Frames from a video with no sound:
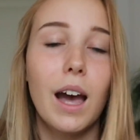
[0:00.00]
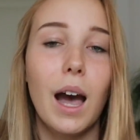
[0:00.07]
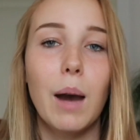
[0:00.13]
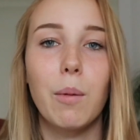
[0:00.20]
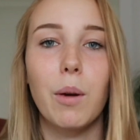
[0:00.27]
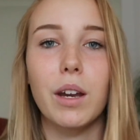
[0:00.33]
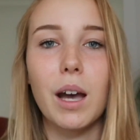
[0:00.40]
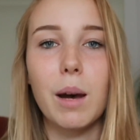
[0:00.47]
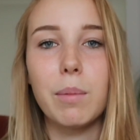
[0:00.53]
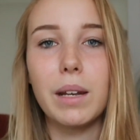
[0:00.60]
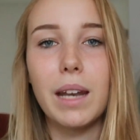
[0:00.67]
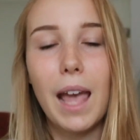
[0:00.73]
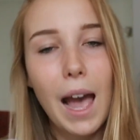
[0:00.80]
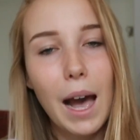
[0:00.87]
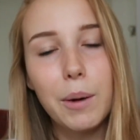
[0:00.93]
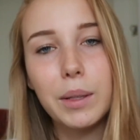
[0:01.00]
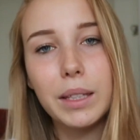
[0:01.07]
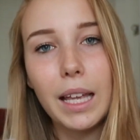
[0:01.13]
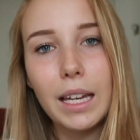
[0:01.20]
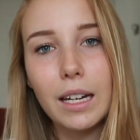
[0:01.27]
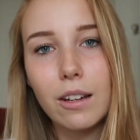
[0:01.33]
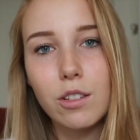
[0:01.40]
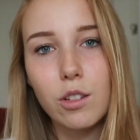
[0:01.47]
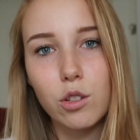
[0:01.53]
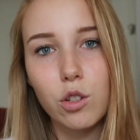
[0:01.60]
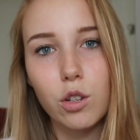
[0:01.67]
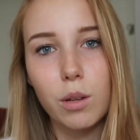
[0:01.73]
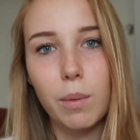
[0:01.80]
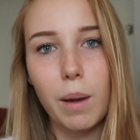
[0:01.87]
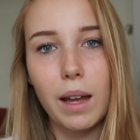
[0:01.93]
I woke up an hour later, so it
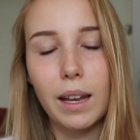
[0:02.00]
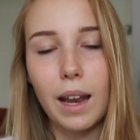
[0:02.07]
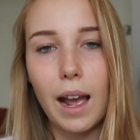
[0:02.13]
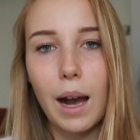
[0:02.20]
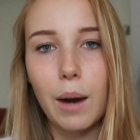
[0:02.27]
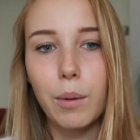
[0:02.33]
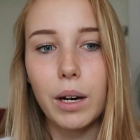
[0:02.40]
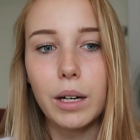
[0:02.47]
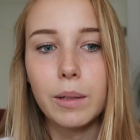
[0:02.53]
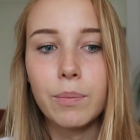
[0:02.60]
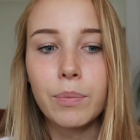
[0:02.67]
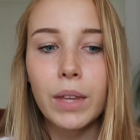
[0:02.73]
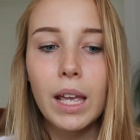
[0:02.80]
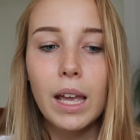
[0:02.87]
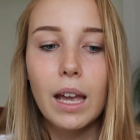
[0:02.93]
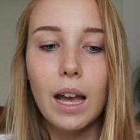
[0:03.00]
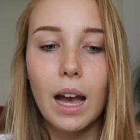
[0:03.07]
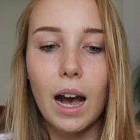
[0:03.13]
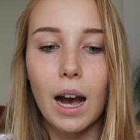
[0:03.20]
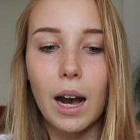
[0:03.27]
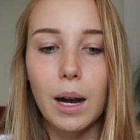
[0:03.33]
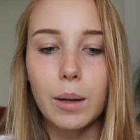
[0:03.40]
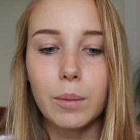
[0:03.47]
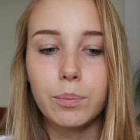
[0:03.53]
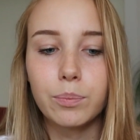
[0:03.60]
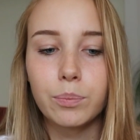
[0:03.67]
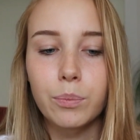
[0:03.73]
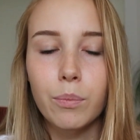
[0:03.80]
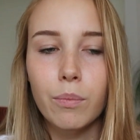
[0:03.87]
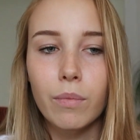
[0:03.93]
took about an hour. I